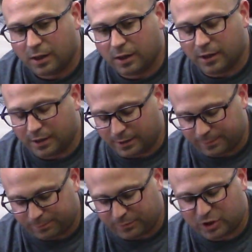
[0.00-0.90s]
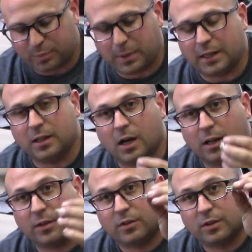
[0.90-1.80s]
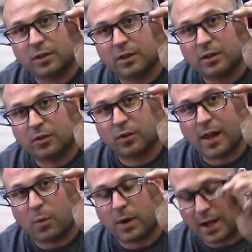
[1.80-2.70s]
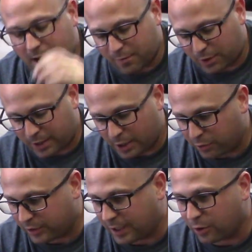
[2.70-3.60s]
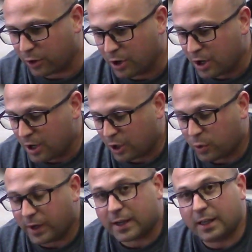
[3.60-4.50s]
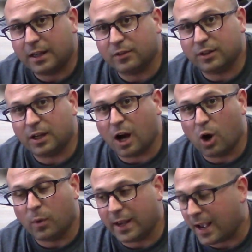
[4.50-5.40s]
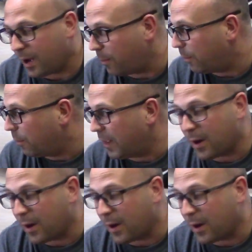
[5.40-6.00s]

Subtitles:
the speed nuts, so that way everything goes together quick, easy, OEM.